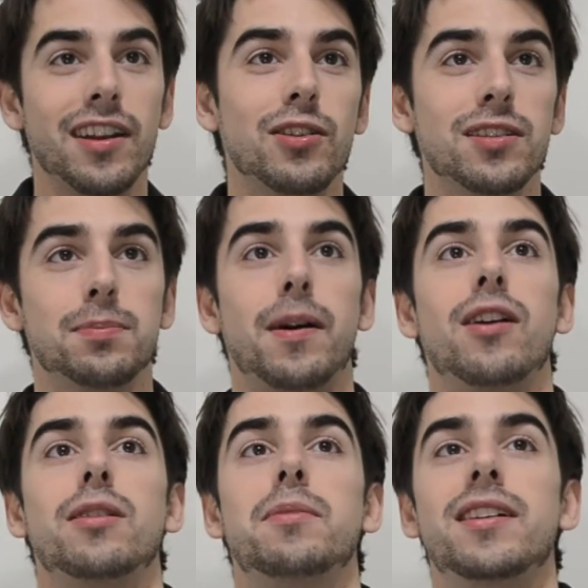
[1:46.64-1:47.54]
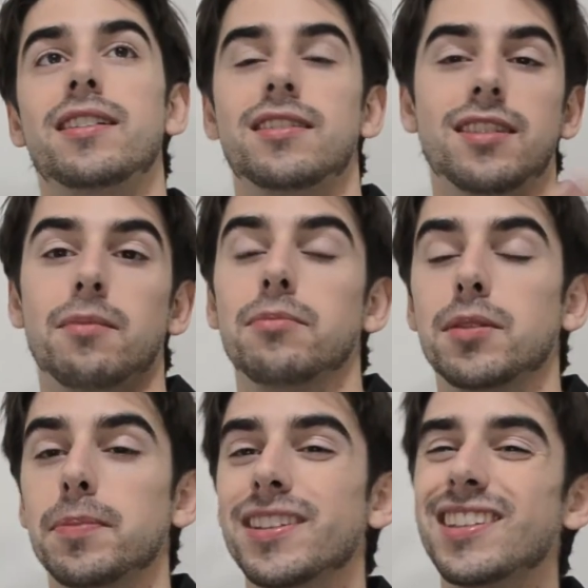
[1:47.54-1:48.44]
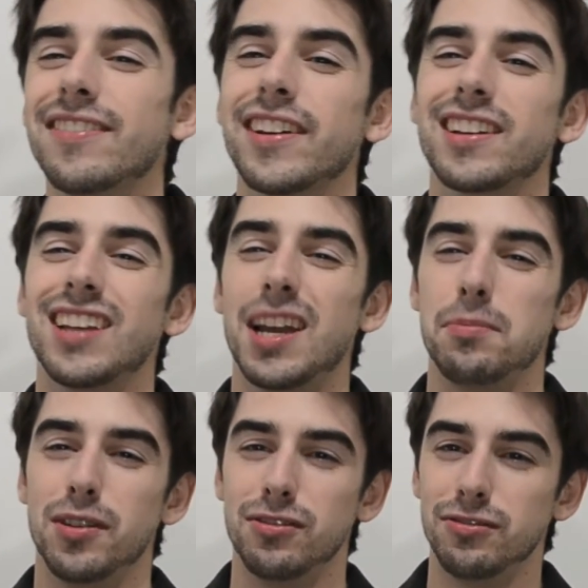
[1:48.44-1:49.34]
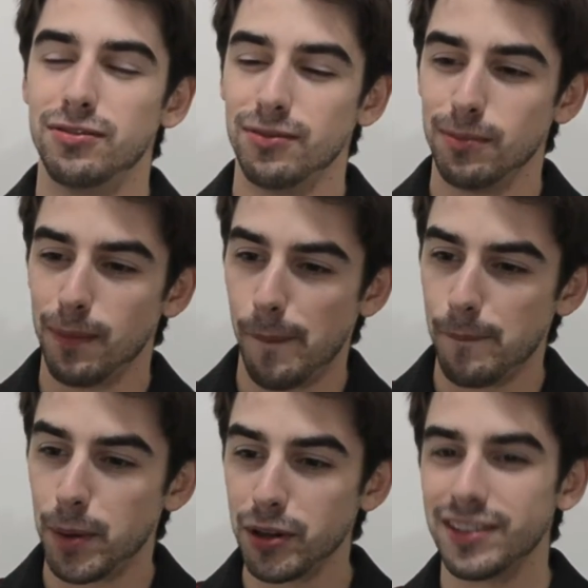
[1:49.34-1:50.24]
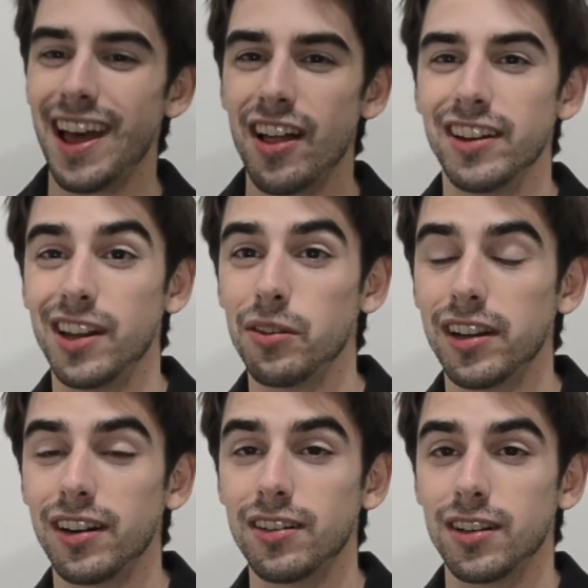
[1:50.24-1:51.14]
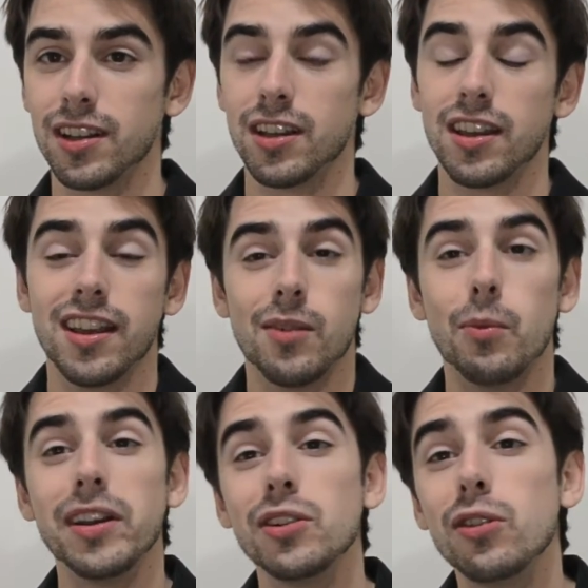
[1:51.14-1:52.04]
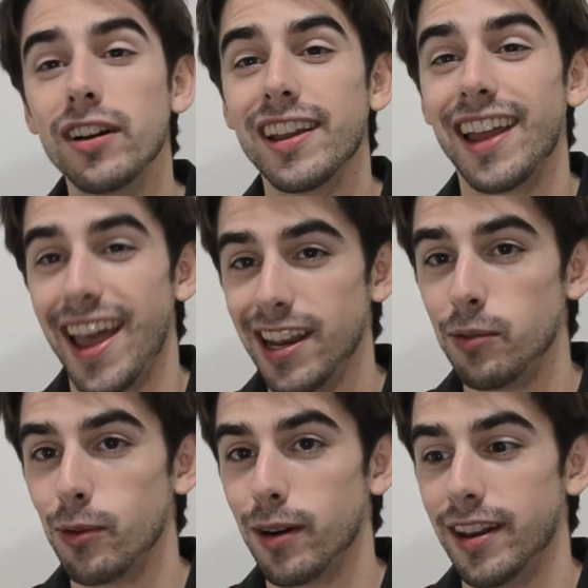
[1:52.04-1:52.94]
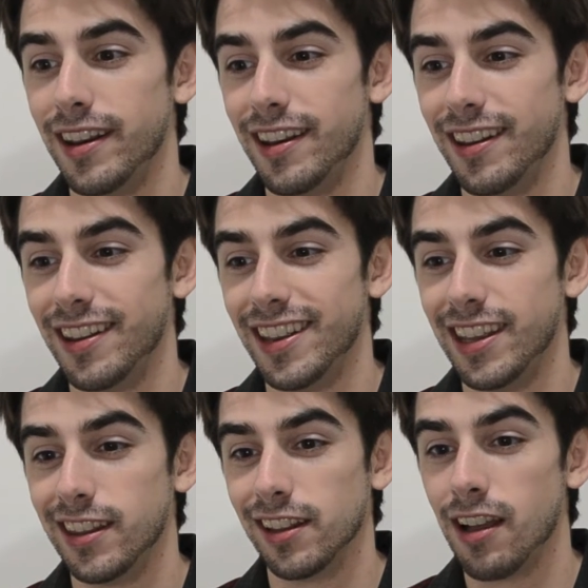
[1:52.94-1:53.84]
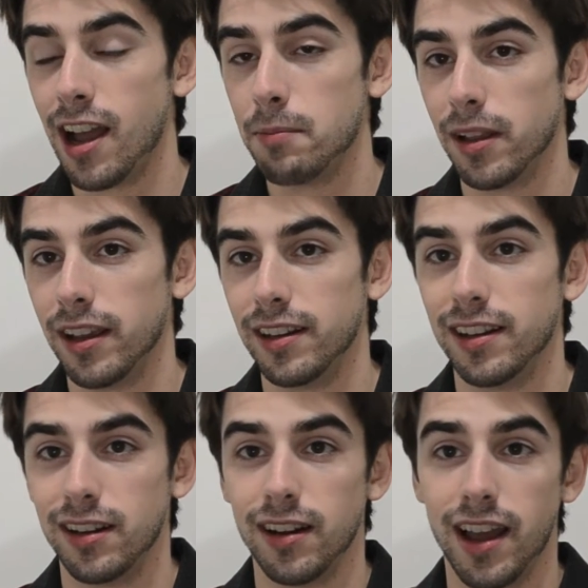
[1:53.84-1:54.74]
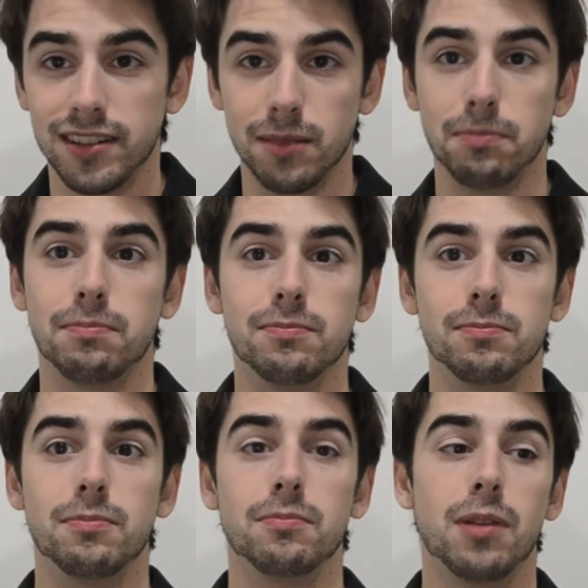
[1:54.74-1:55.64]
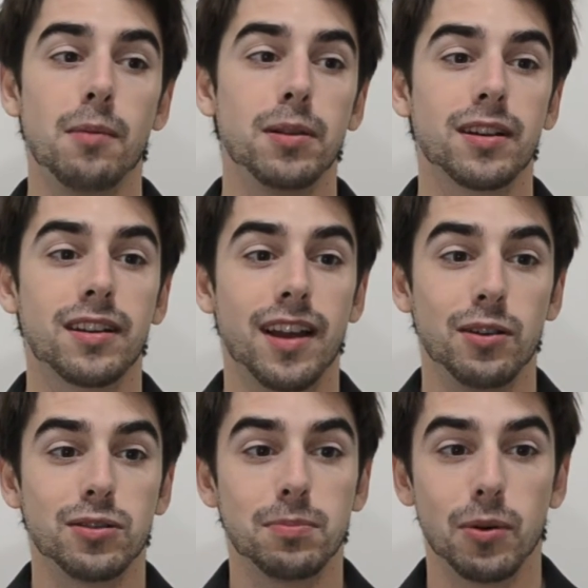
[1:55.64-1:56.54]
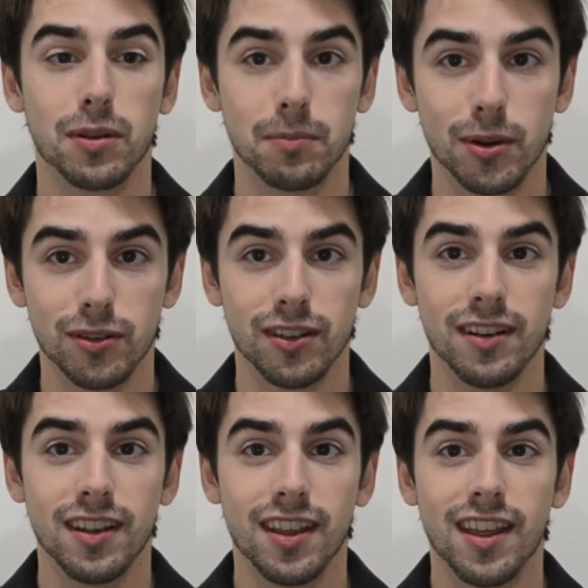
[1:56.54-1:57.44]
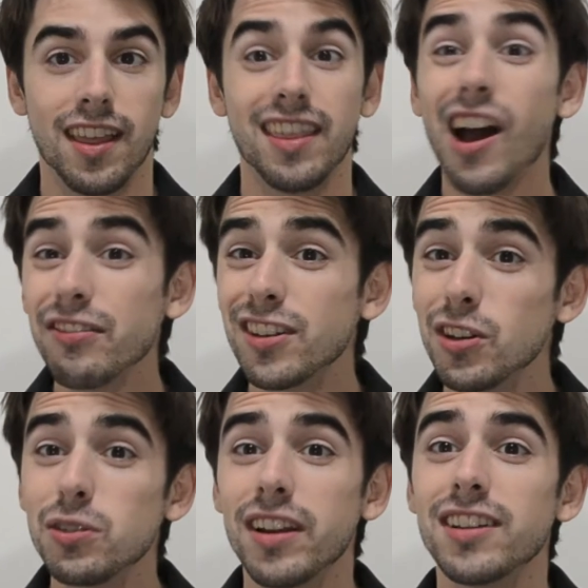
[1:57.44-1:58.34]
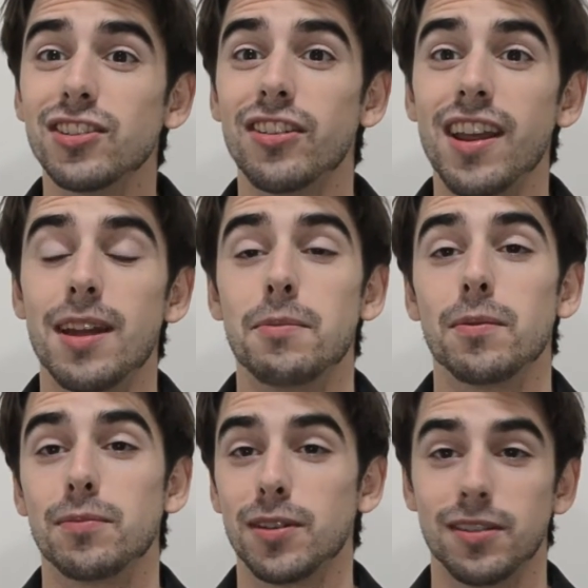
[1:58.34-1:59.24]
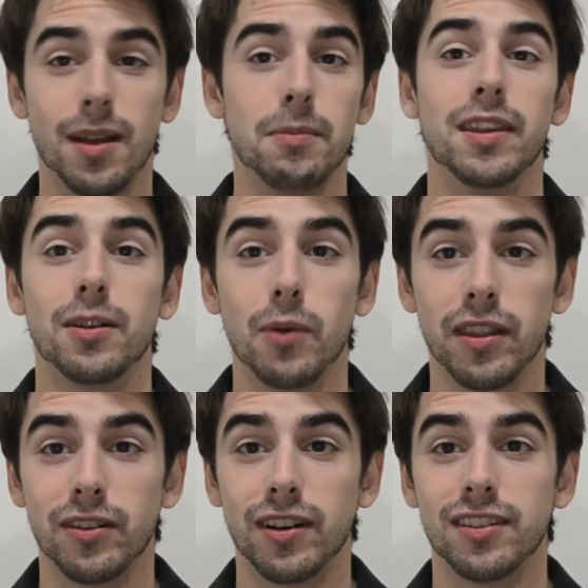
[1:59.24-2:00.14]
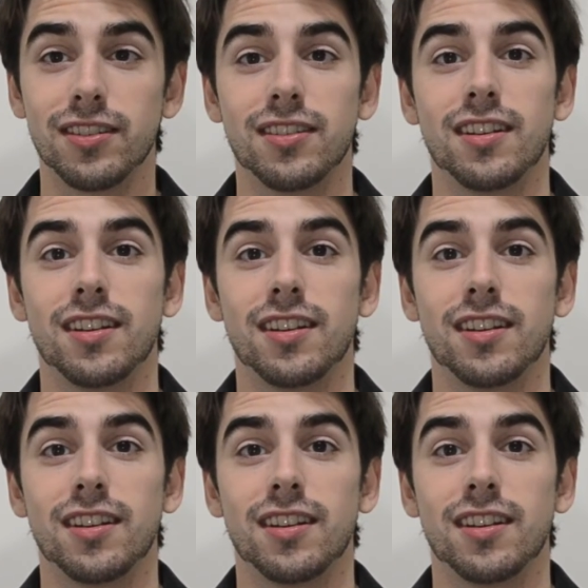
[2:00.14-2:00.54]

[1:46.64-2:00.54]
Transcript: don't aspire to be some specific type of personality out there, when you look at anyone in the limelight and as a public outspoken person, they often do change their name to something, whether it's